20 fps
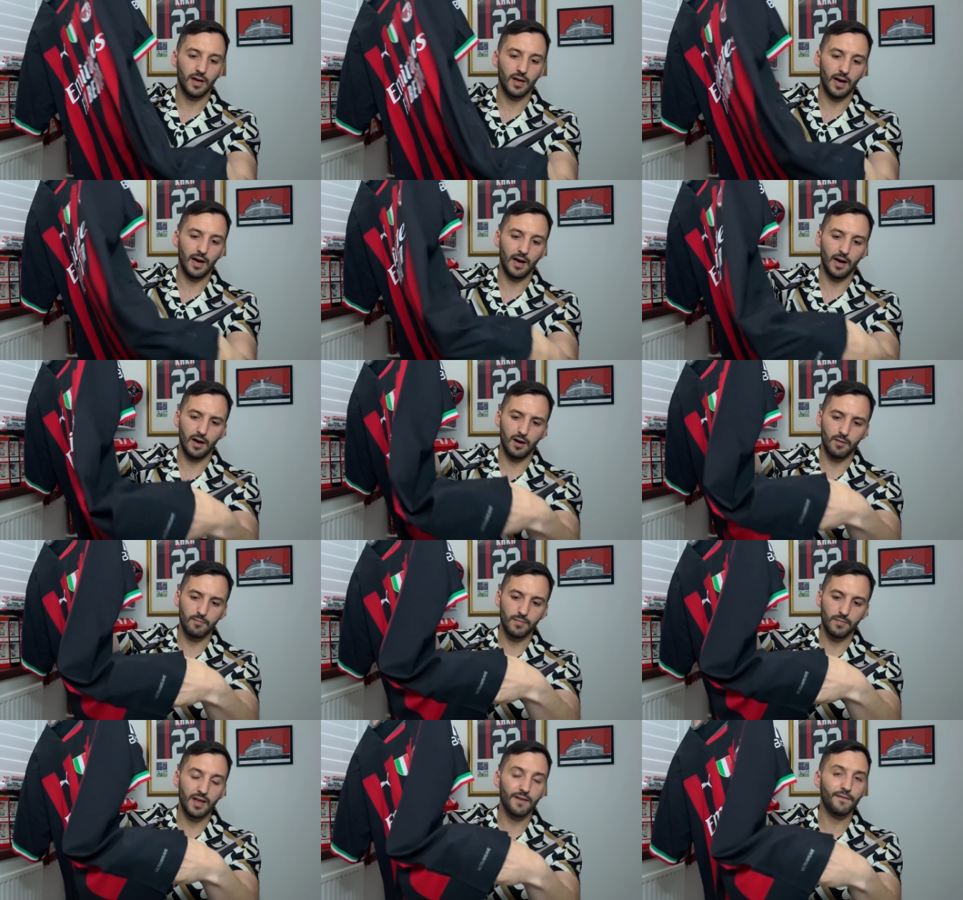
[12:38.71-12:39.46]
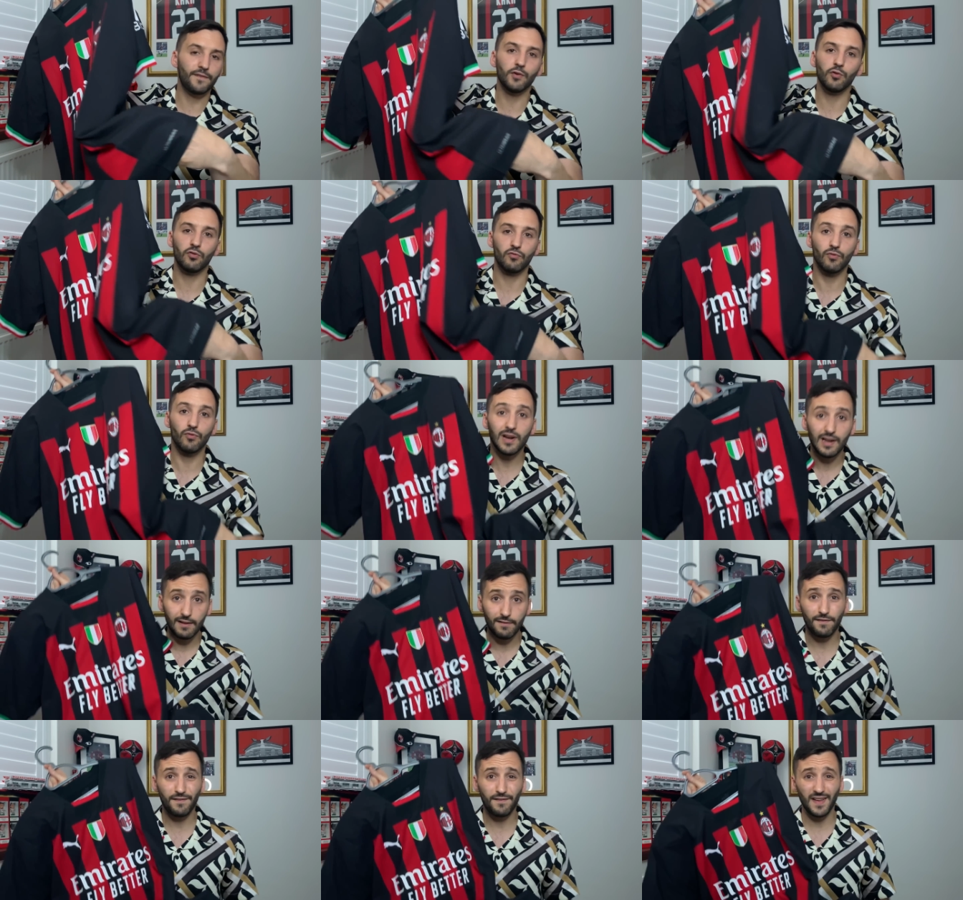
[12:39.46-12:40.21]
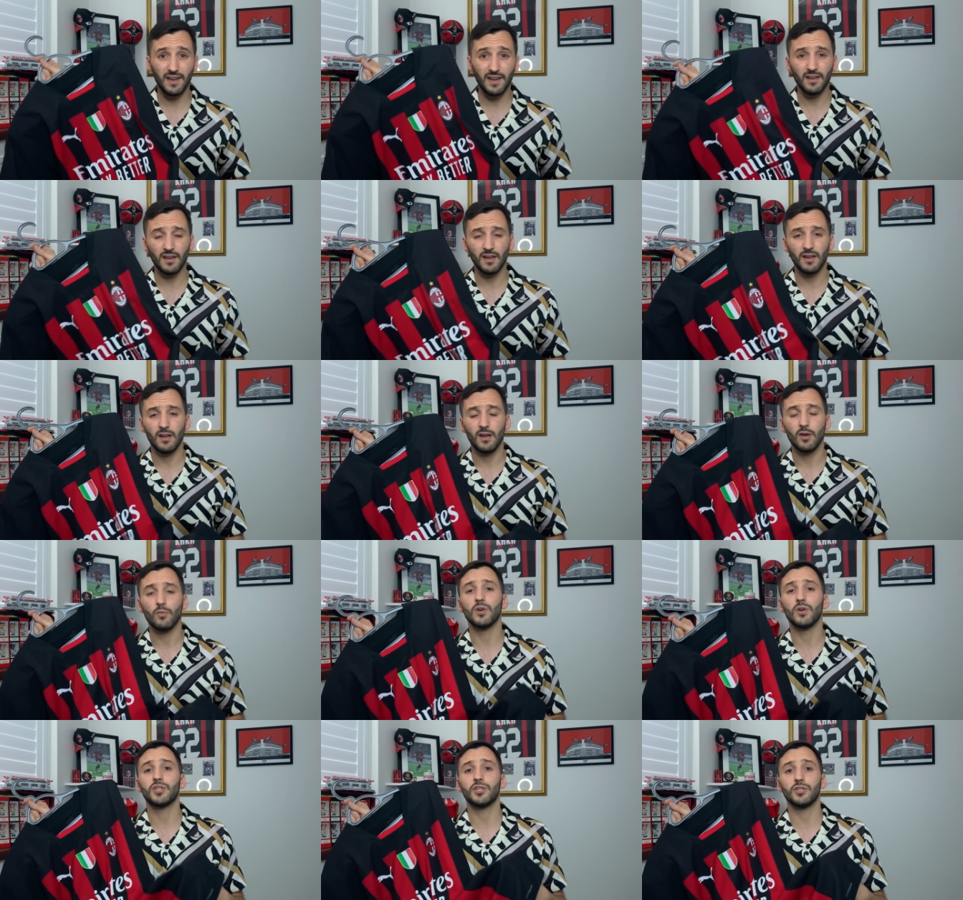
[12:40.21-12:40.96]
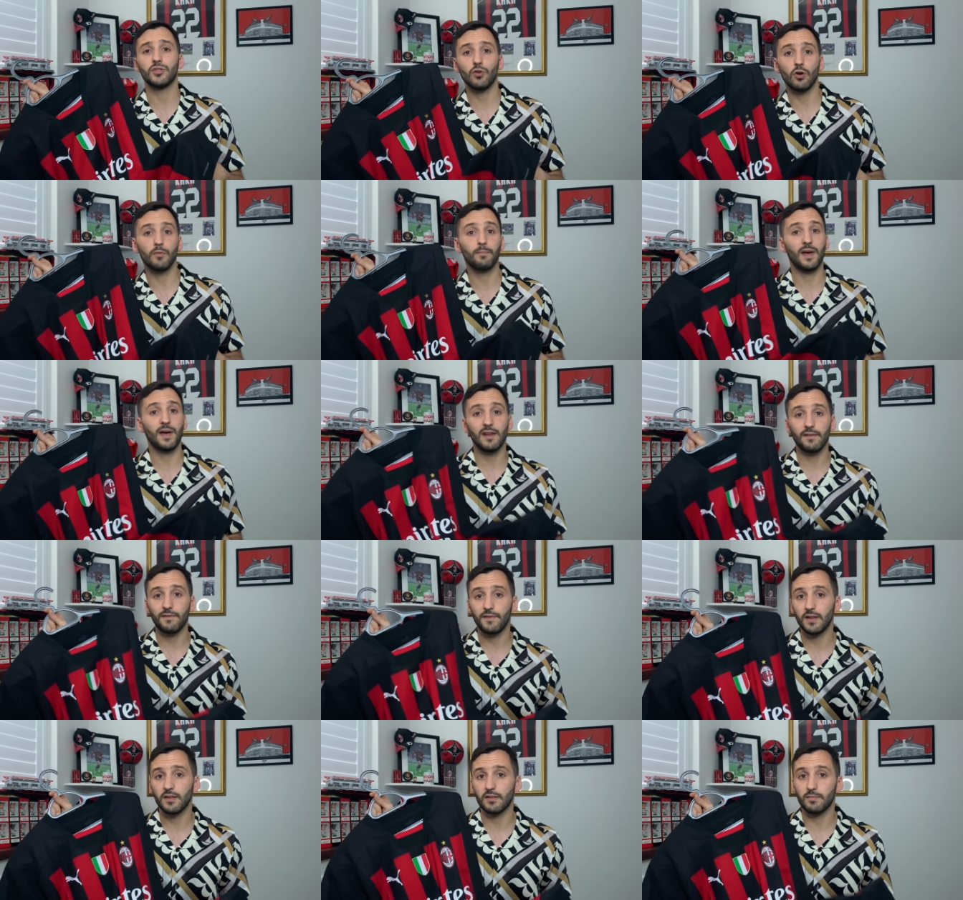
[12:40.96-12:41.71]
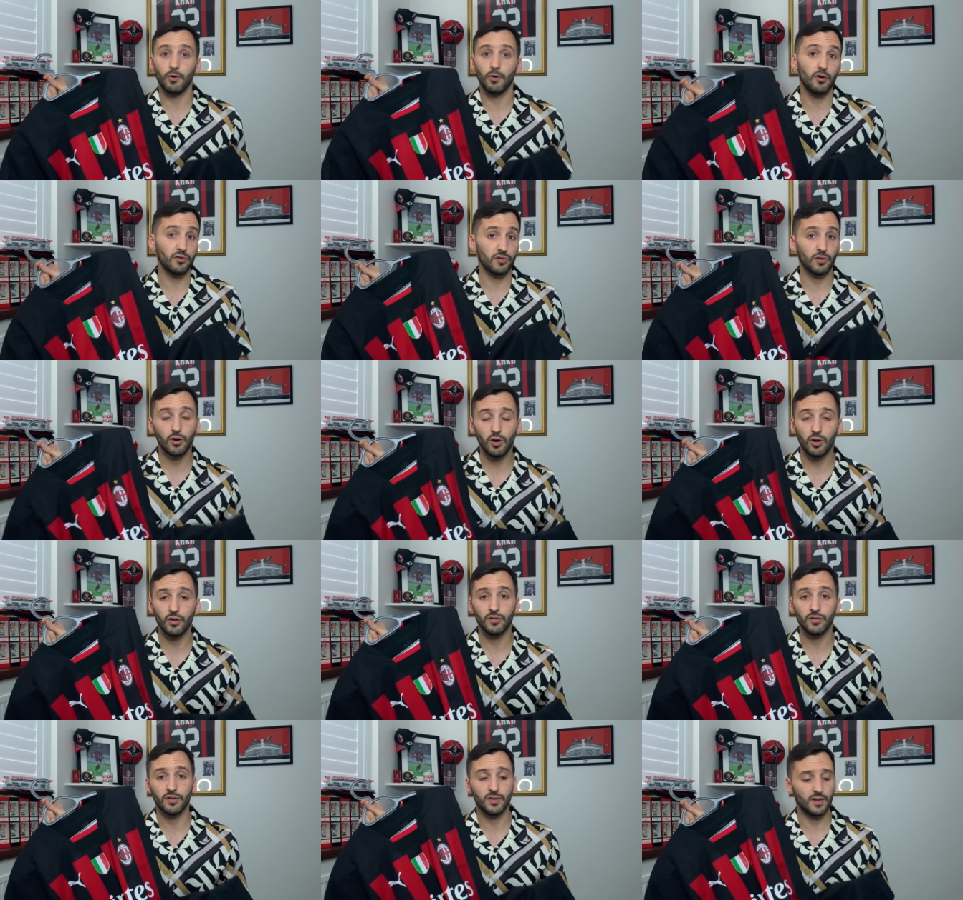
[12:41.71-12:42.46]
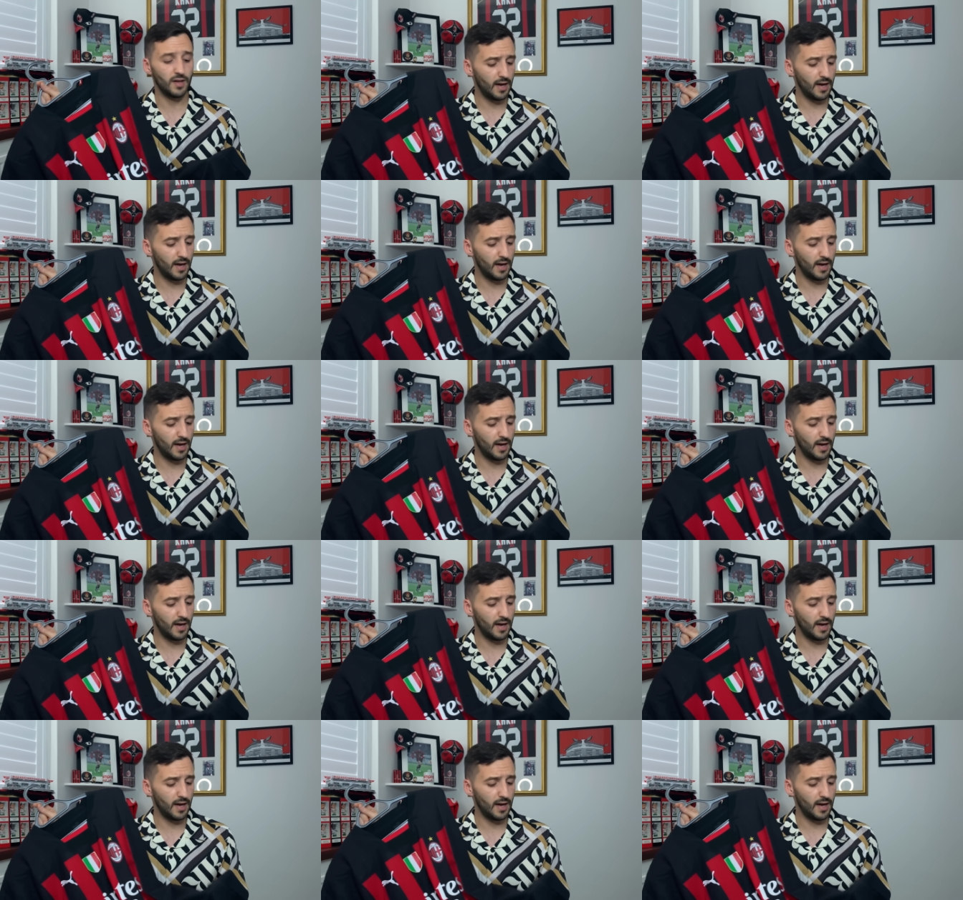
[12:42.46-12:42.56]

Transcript: Um, it feels really thin, which has got benefits, pros, and cons.